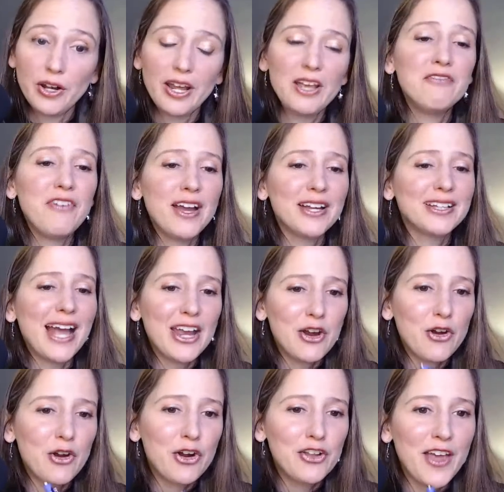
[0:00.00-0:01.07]
In fact, I
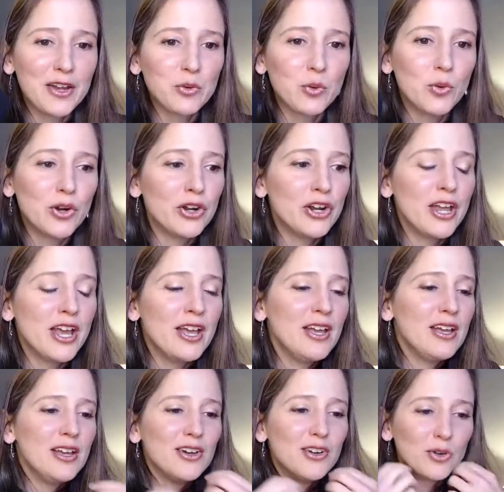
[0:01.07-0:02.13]
heard that word
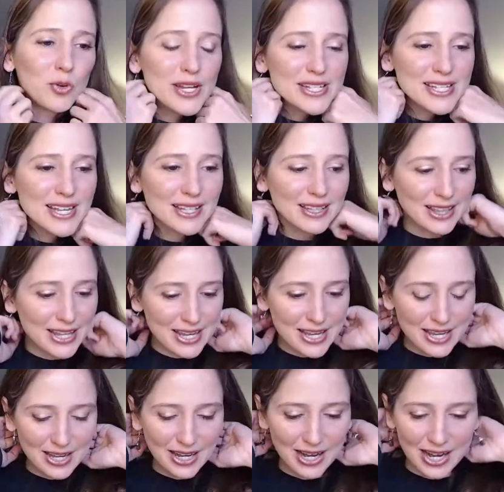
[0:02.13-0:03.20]
recently
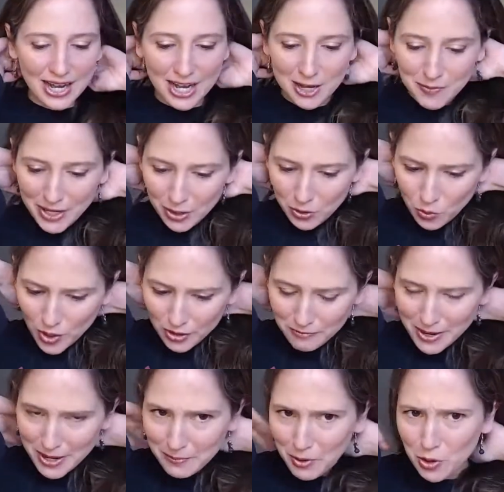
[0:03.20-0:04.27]
in one of
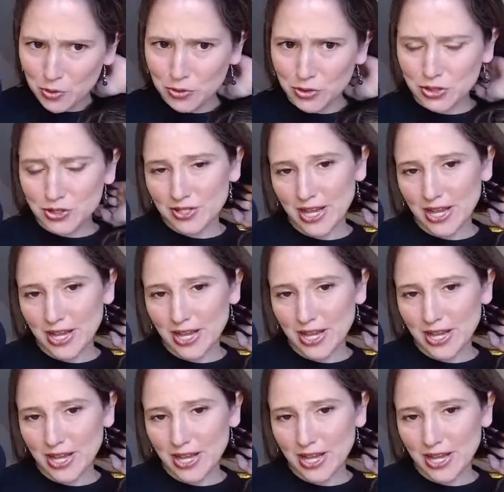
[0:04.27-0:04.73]
my posts.